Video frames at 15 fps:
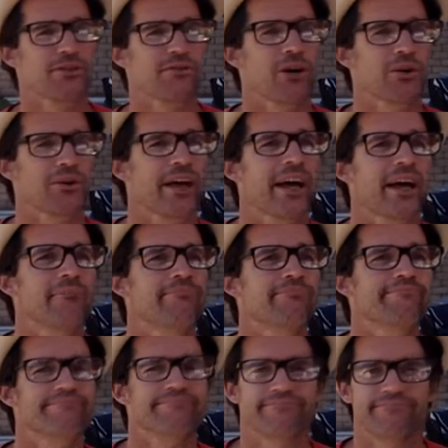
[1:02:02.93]
of all time.
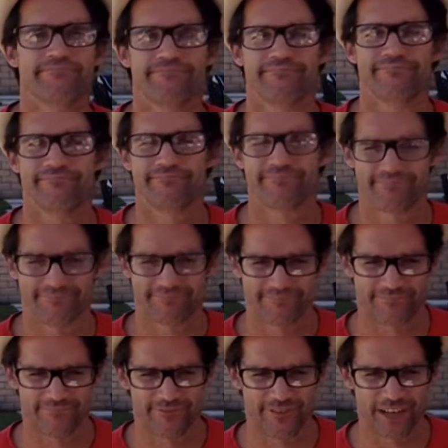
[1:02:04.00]

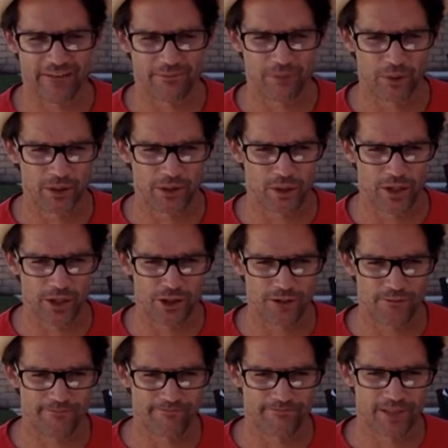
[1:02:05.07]
5-point
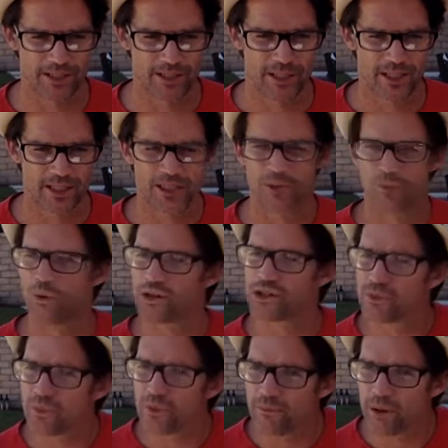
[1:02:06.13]
question.
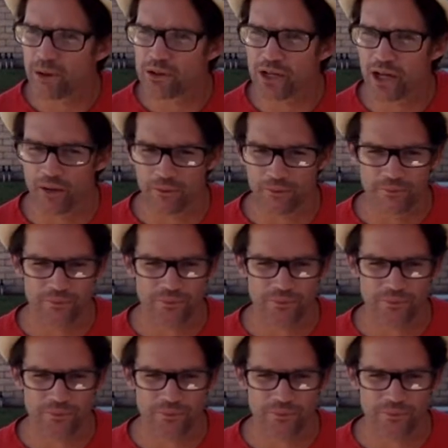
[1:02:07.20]
Wasn't Roberto.